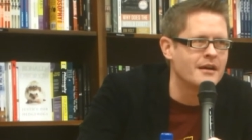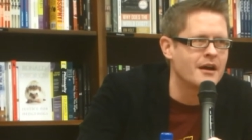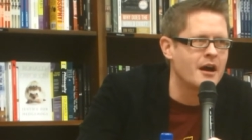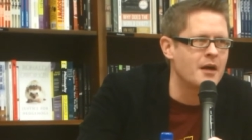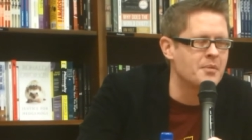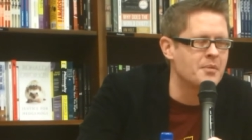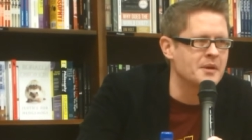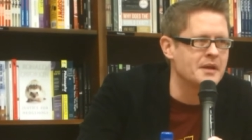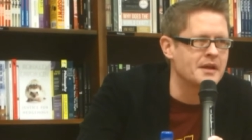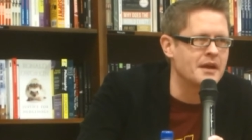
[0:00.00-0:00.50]

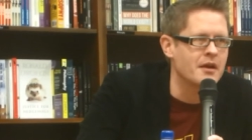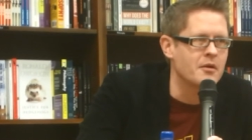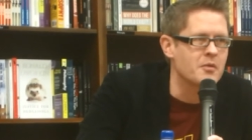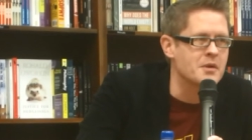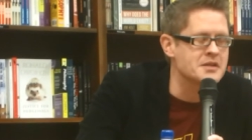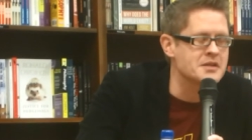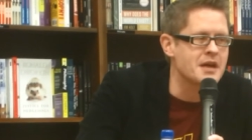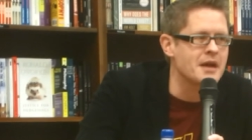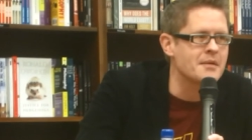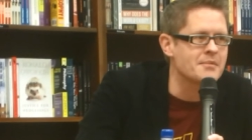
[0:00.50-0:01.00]
up in the air,
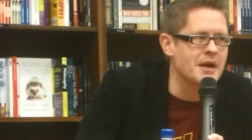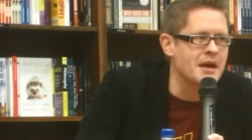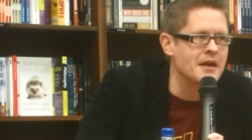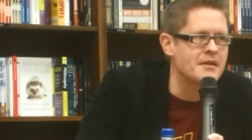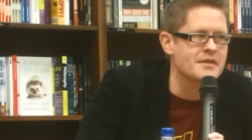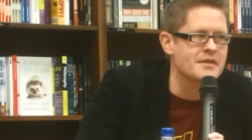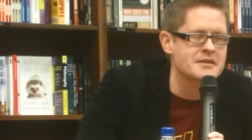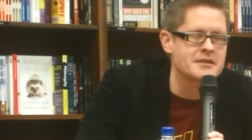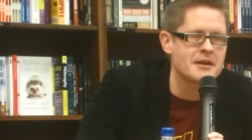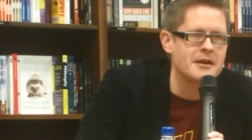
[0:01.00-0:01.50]
which I'm kind
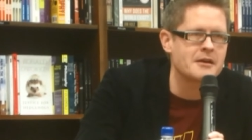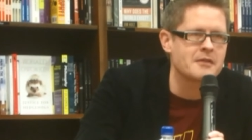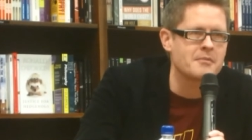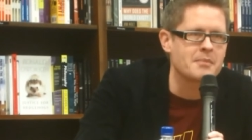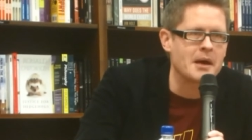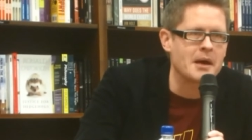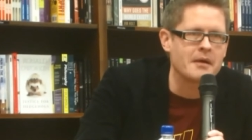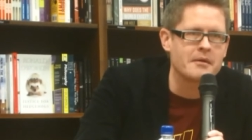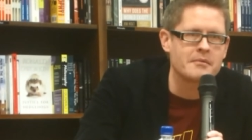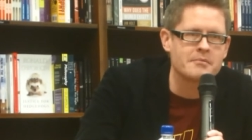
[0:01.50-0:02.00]
of excited
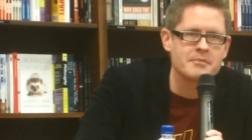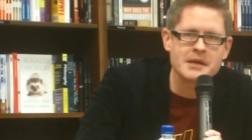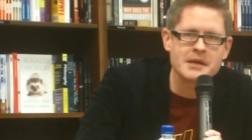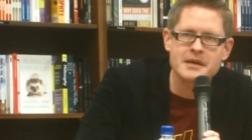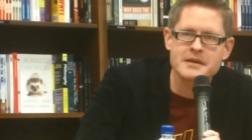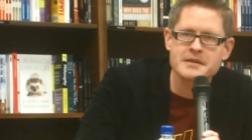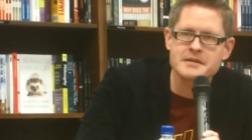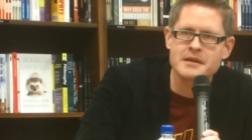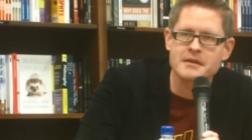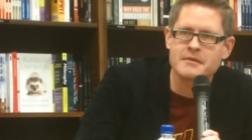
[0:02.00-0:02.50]
about
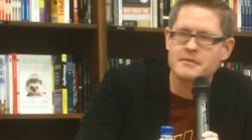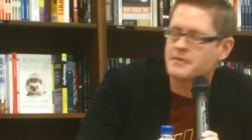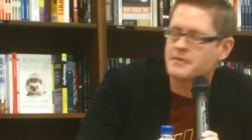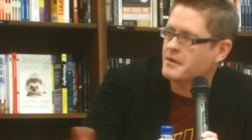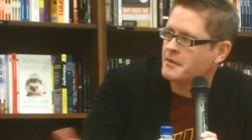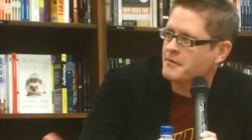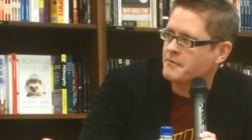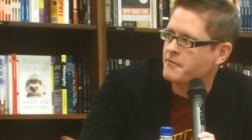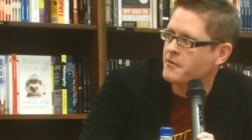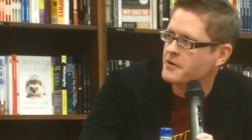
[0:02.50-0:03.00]
because I,
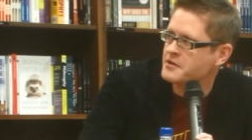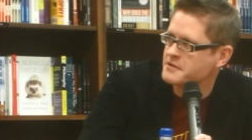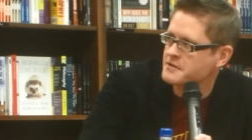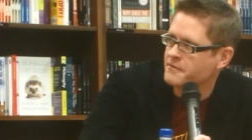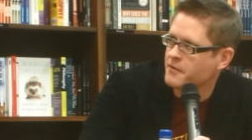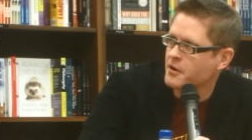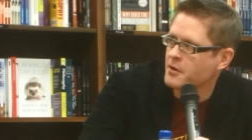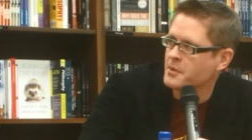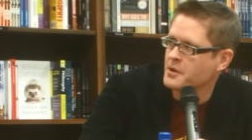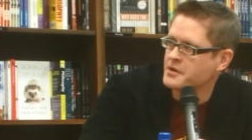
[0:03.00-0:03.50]
first and
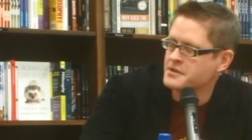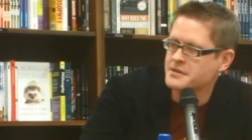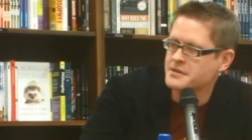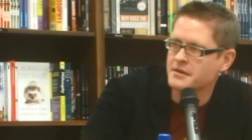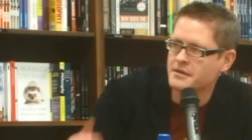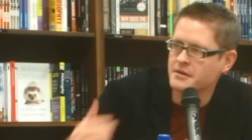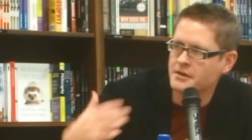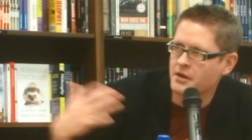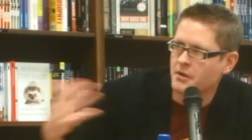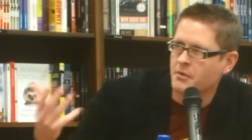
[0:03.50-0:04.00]
foremost,
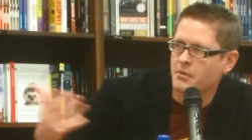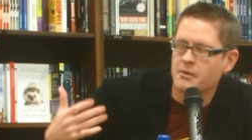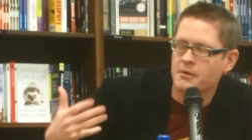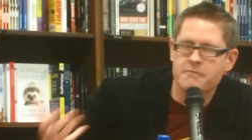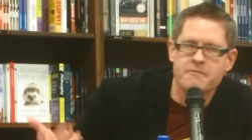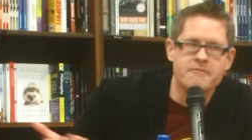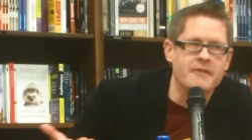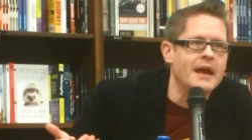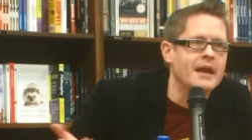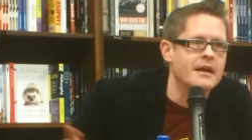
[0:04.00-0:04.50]
you know, we're
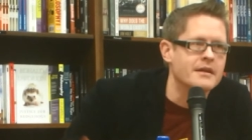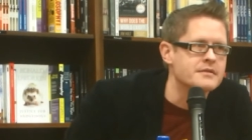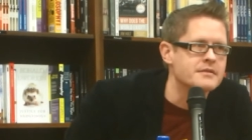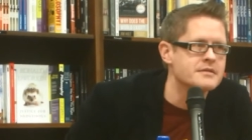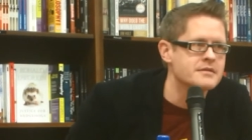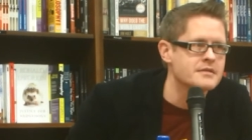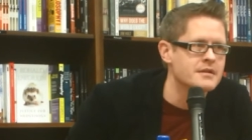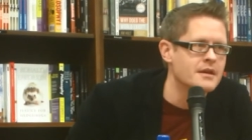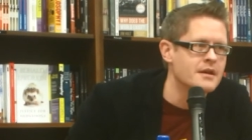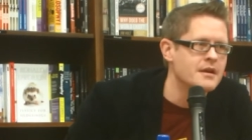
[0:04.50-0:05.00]

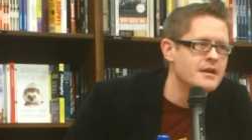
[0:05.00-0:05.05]
fans.